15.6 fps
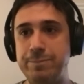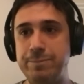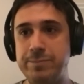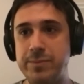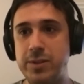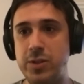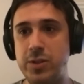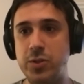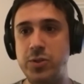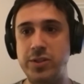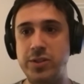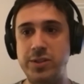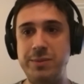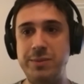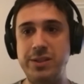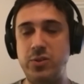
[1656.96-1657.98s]
It
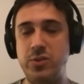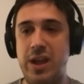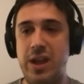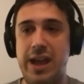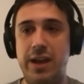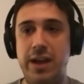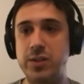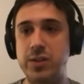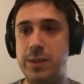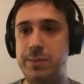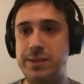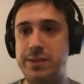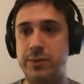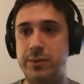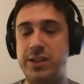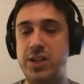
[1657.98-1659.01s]
doesn't mean that you have to keep it
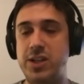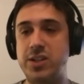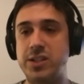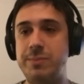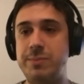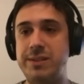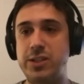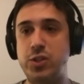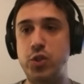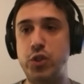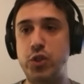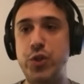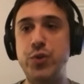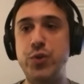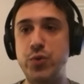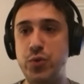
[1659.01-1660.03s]
secret. It just means that you
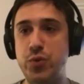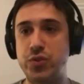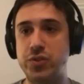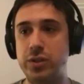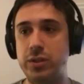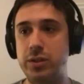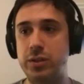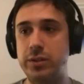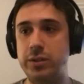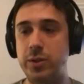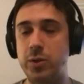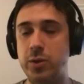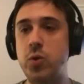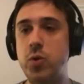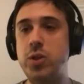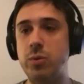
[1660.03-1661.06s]
choose,
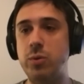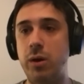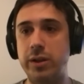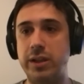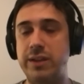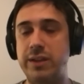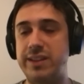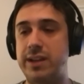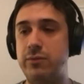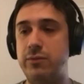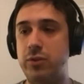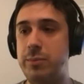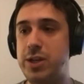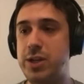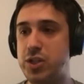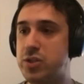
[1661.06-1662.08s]
who you want to give that
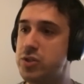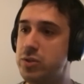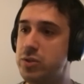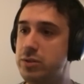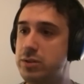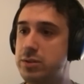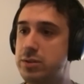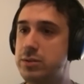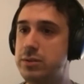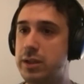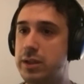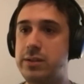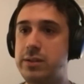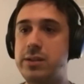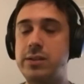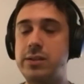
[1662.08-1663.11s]
information to.
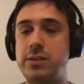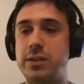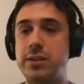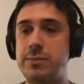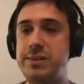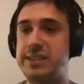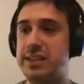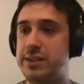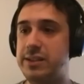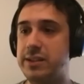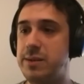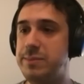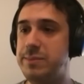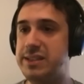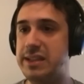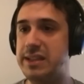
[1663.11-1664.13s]
Like you can
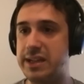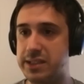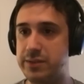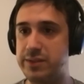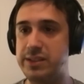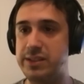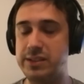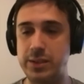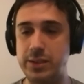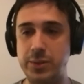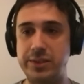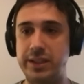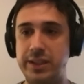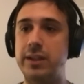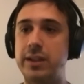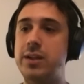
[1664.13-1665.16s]
be selective in
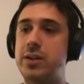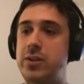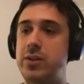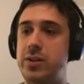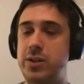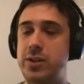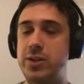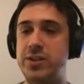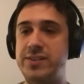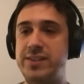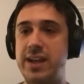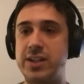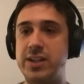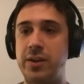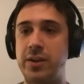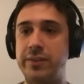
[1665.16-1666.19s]
disclosing your
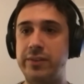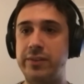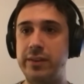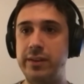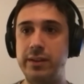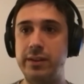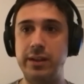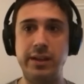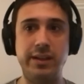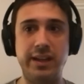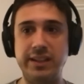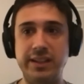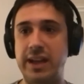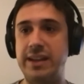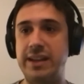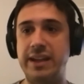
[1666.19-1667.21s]
transactions, and
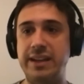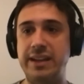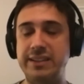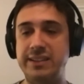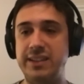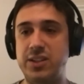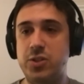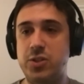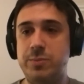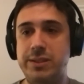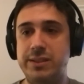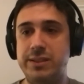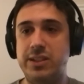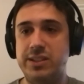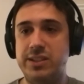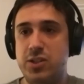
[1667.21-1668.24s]
I think that should
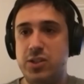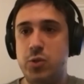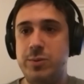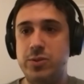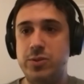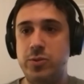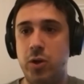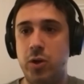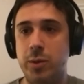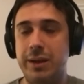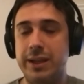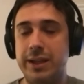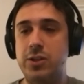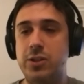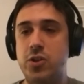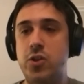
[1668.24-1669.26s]
be the norm. Like
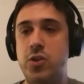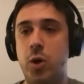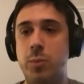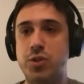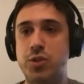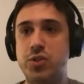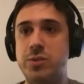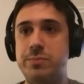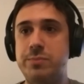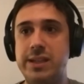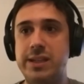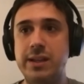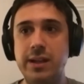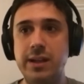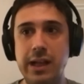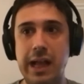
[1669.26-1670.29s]
the norm shouldn't
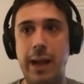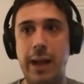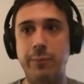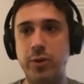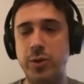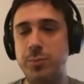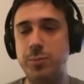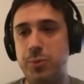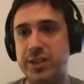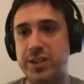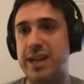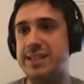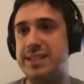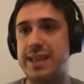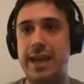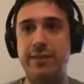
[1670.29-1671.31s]
be I'm going to
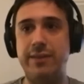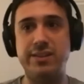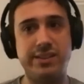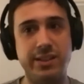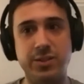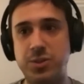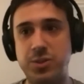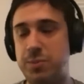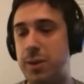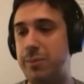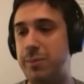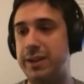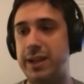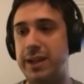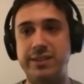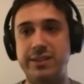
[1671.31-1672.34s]
broadcast everything to the
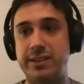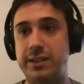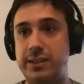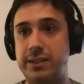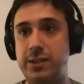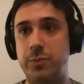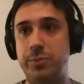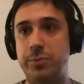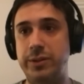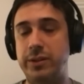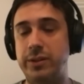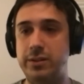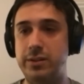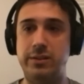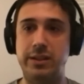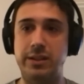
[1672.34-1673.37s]
public, everything in the open.
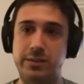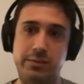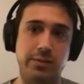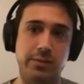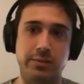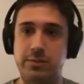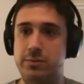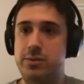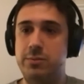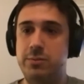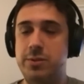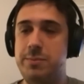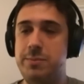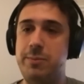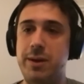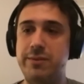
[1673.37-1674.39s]
No, like you want to
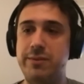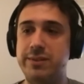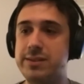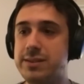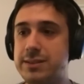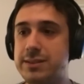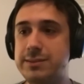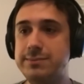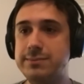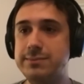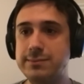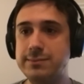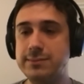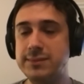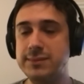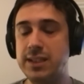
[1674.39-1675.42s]
be private.
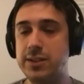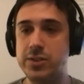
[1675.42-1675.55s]
Mm-hmm.